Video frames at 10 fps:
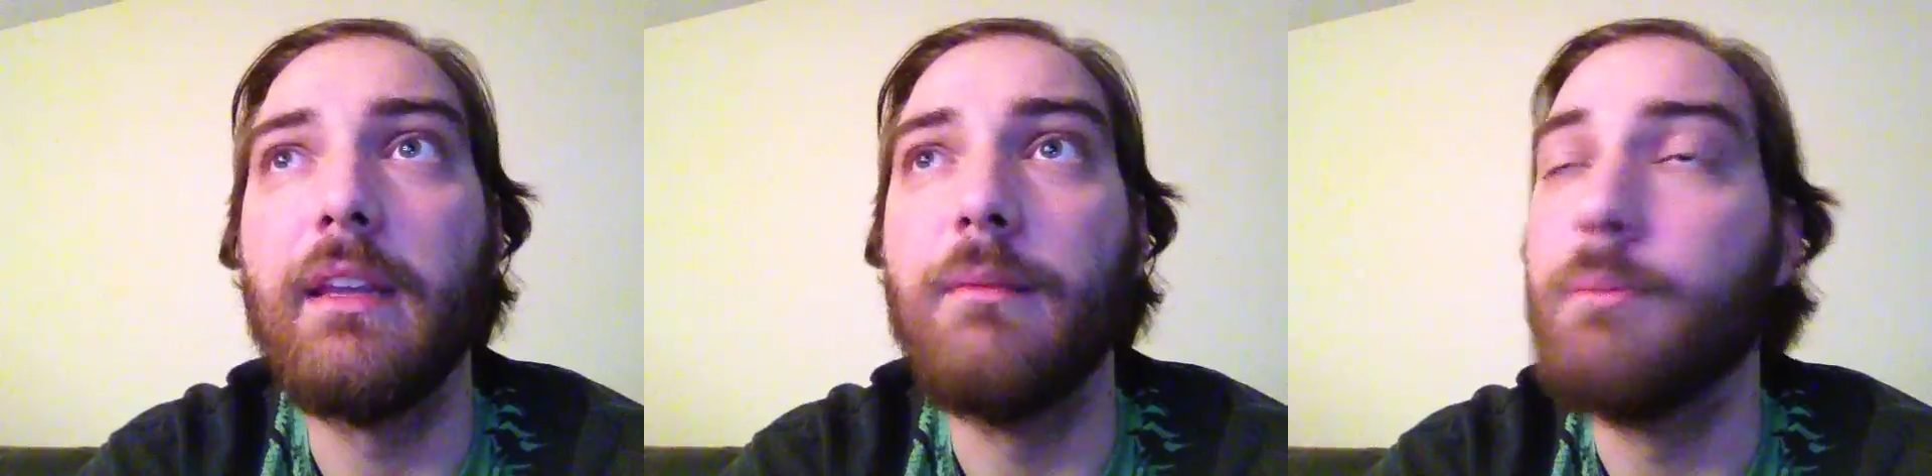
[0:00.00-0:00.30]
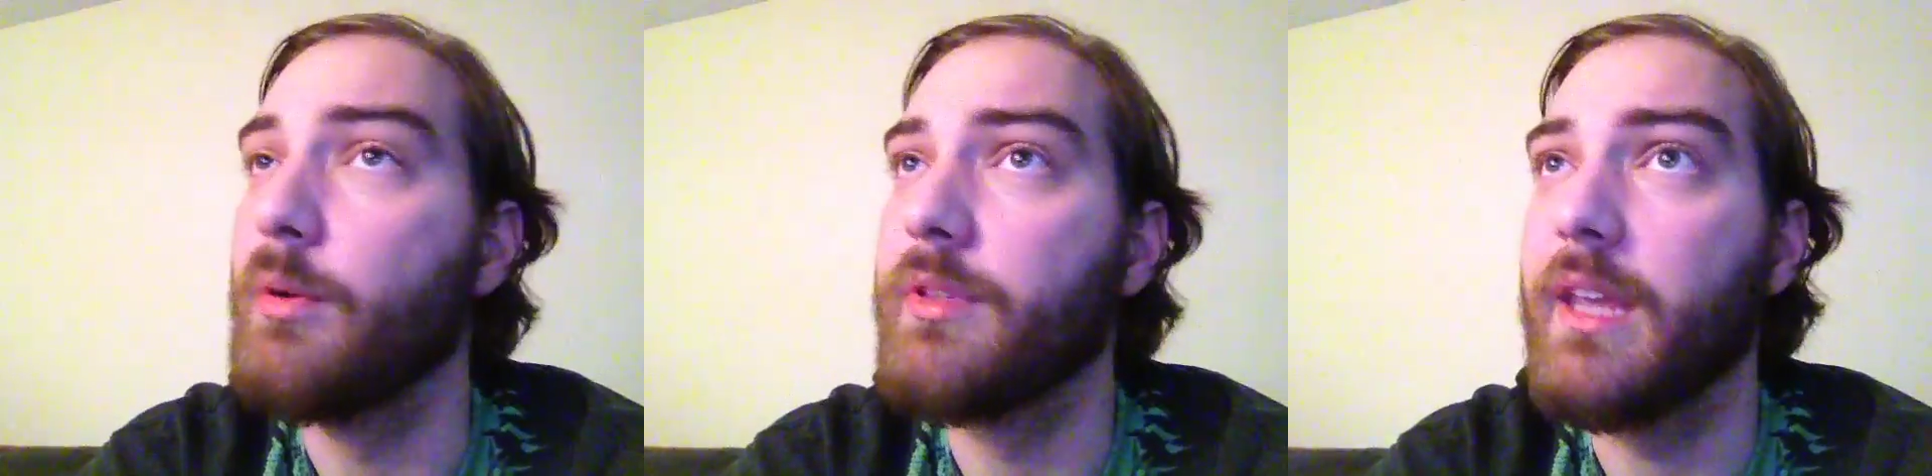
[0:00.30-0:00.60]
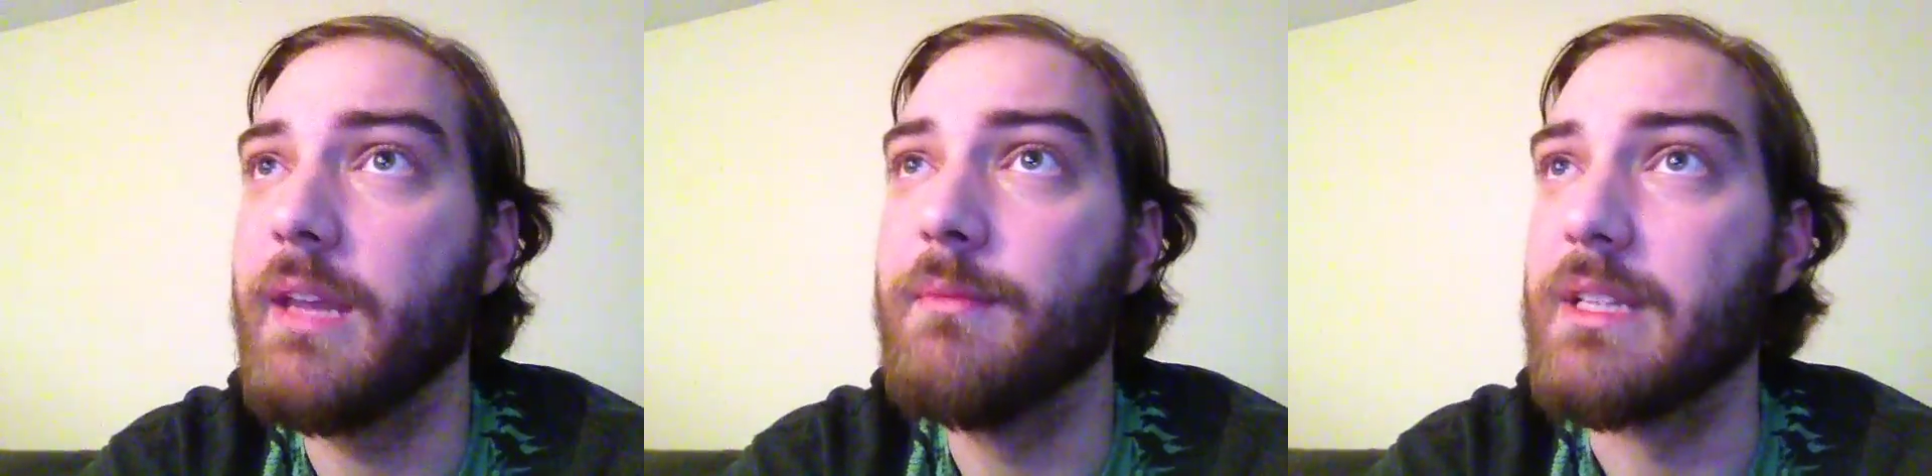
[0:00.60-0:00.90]
in both
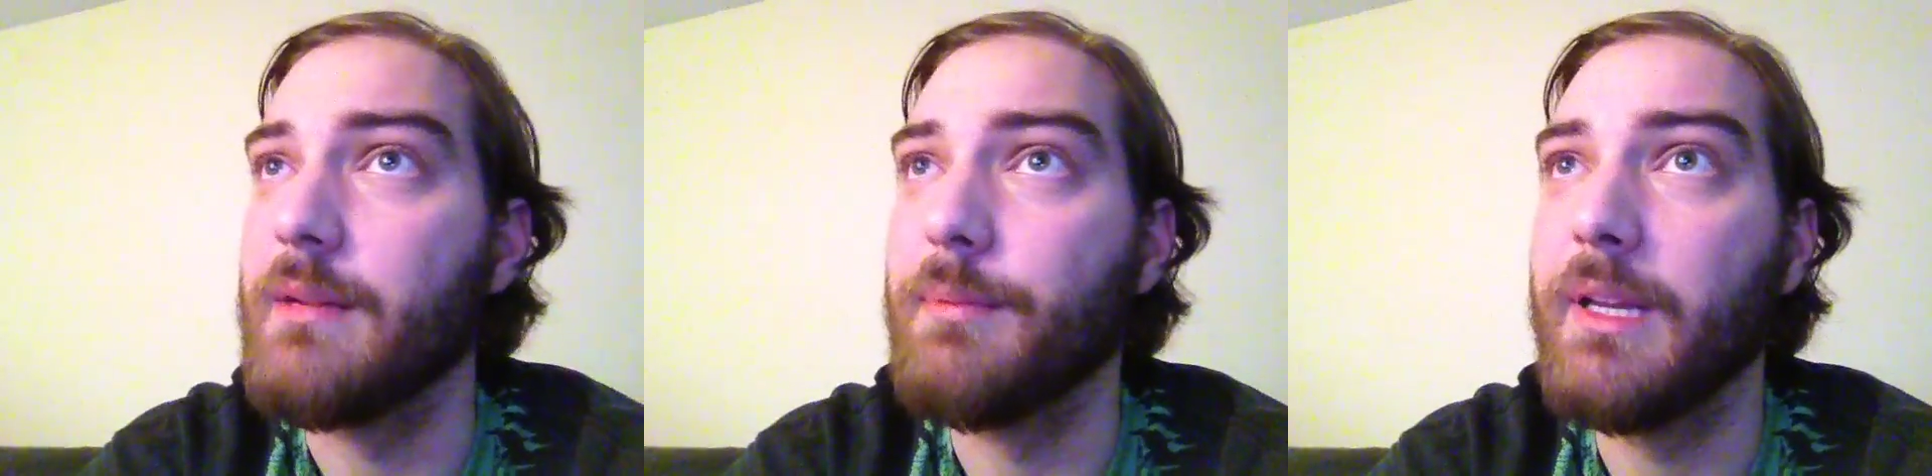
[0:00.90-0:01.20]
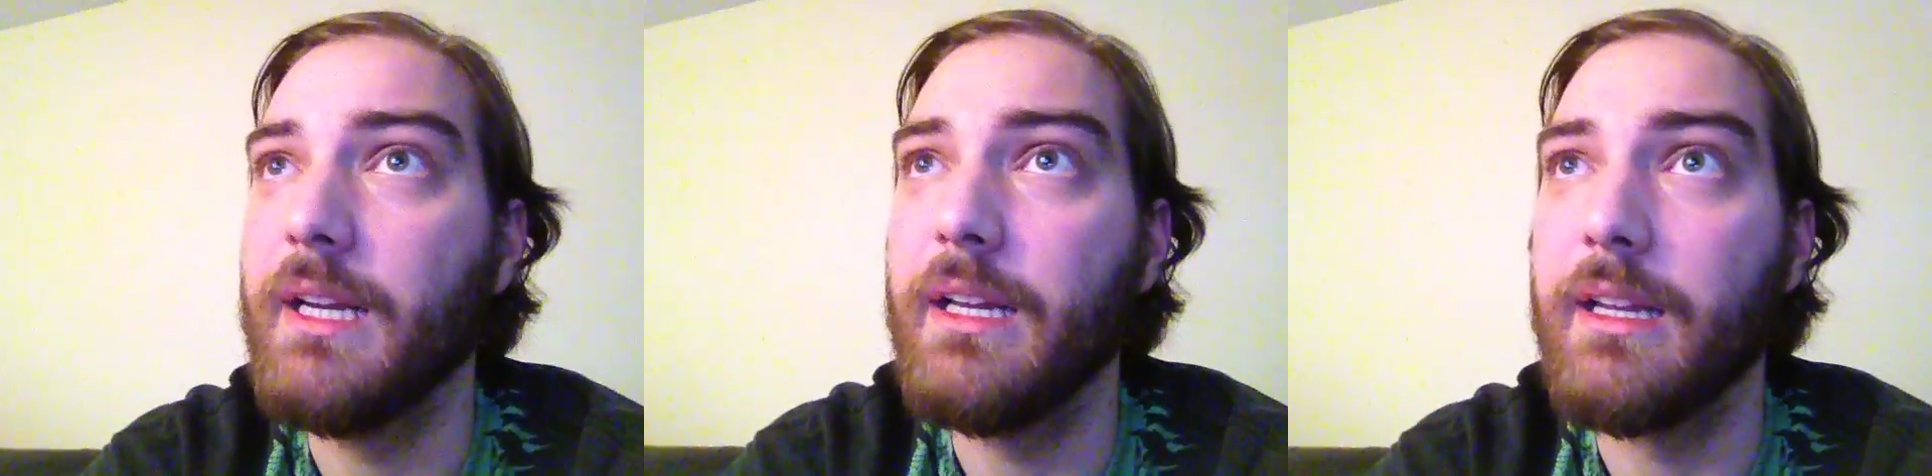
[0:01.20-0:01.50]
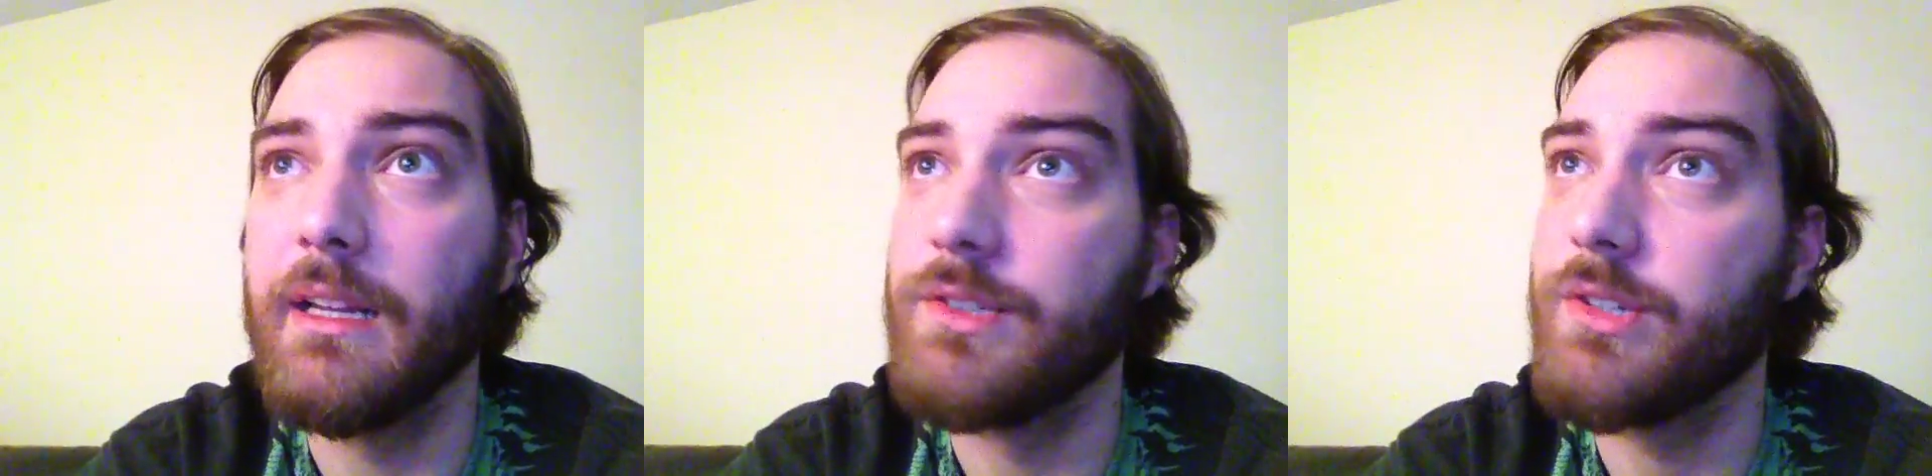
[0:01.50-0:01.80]
games I played
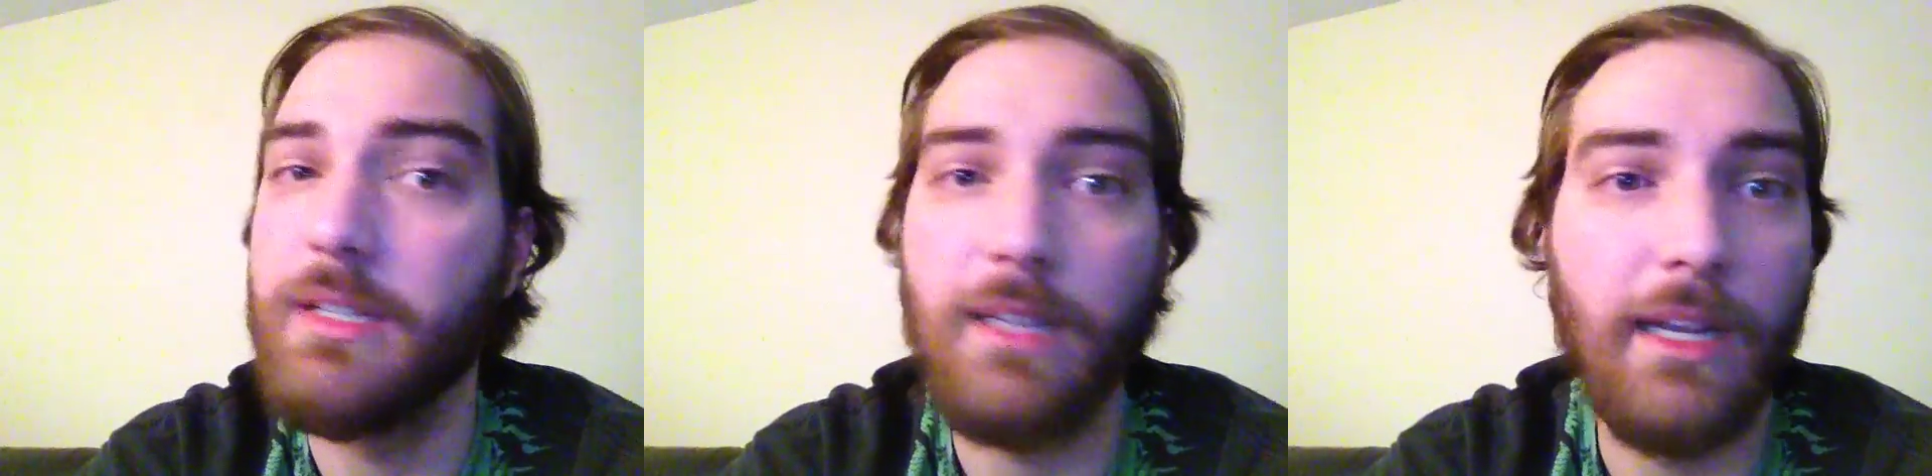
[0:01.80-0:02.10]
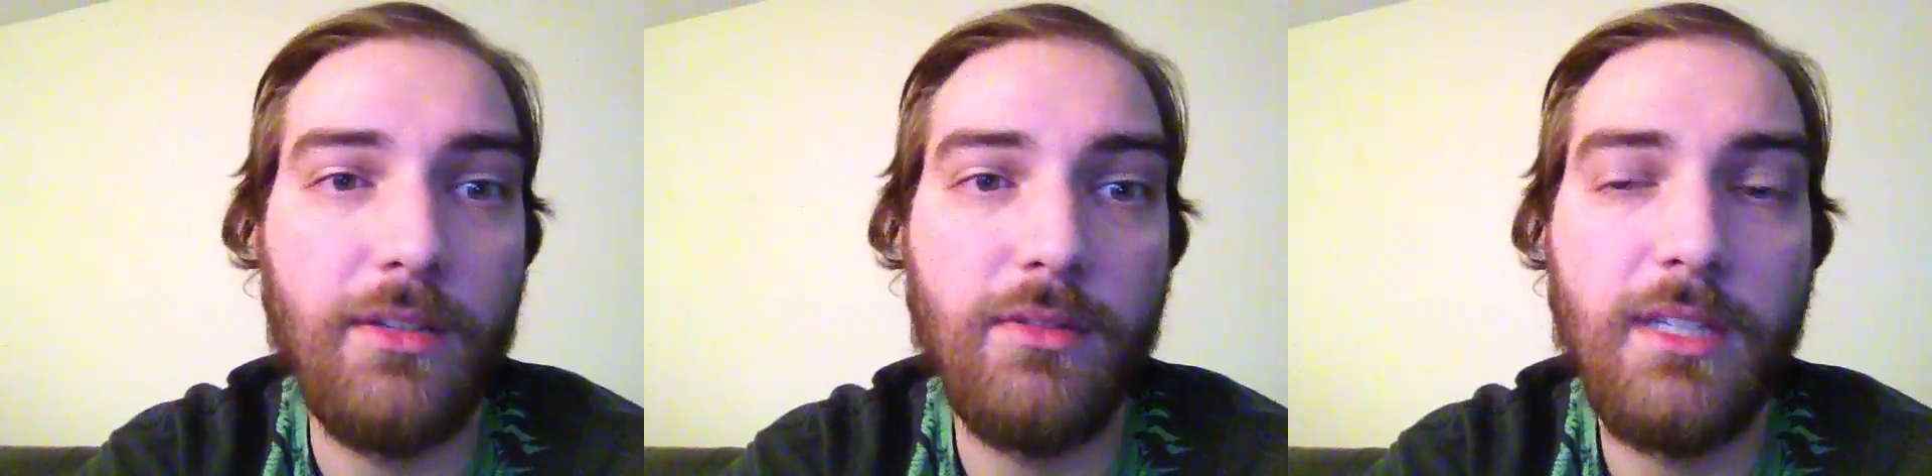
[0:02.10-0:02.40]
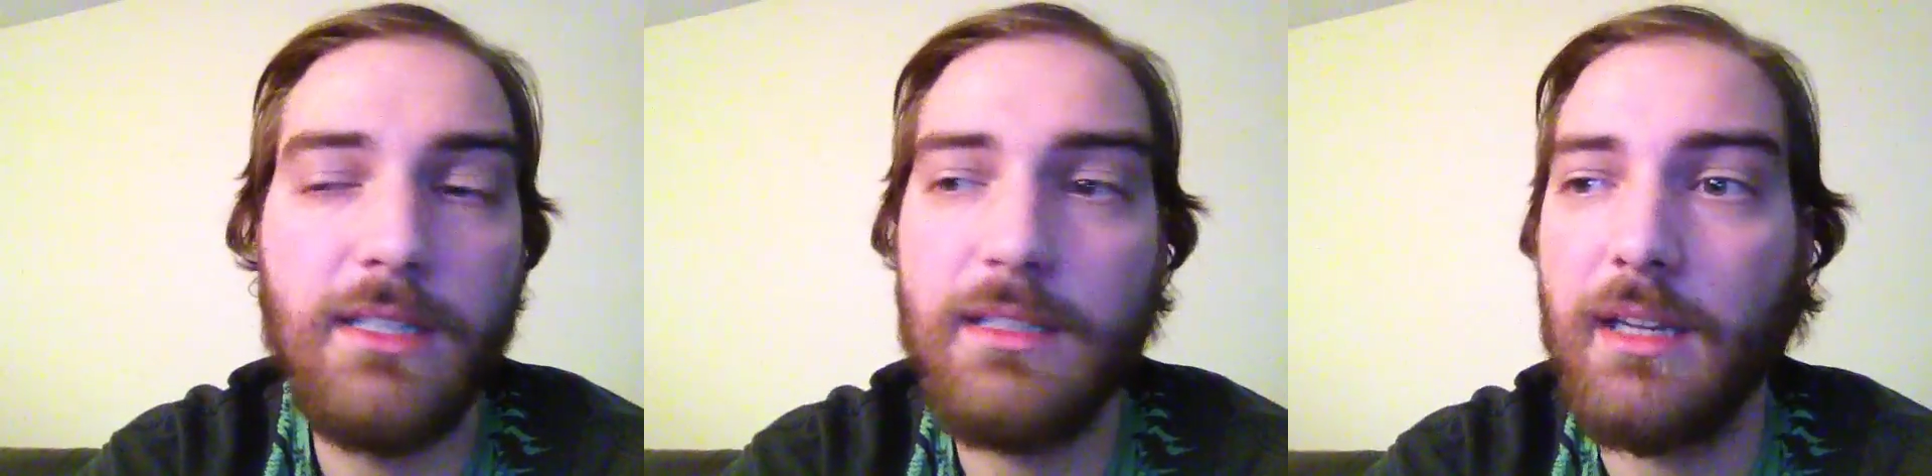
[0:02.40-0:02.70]
against Trent, I used
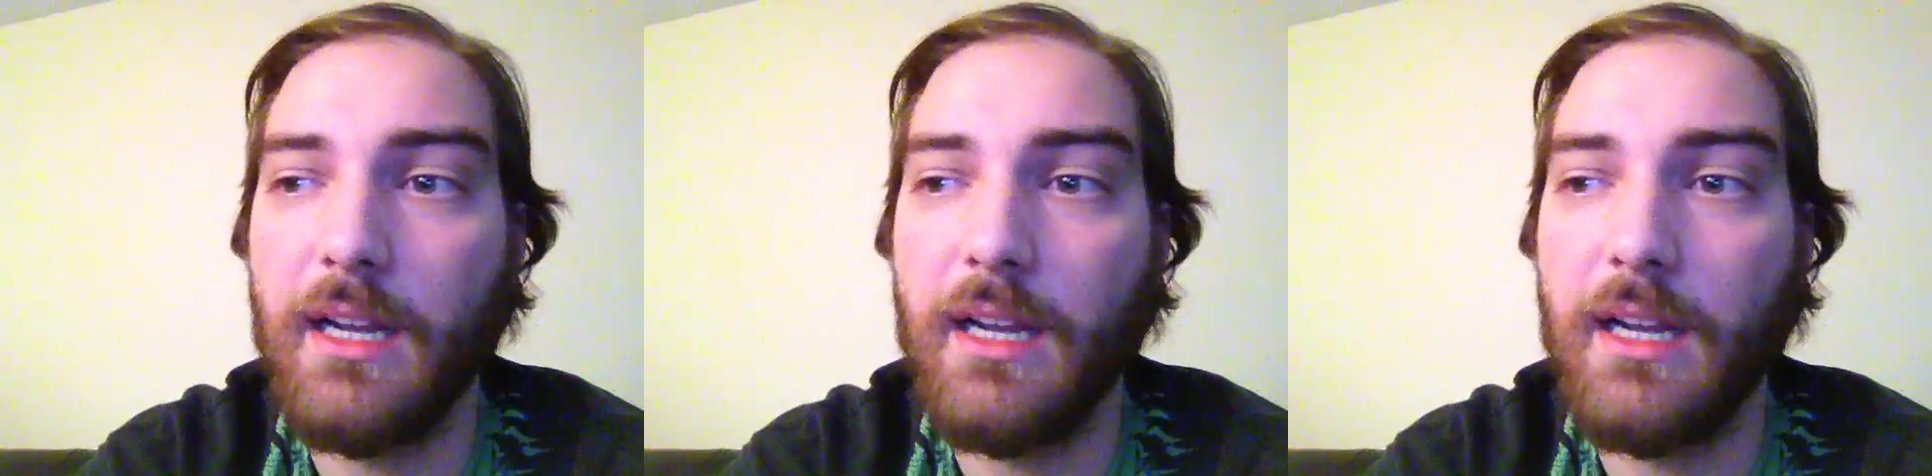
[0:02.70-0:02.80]
it.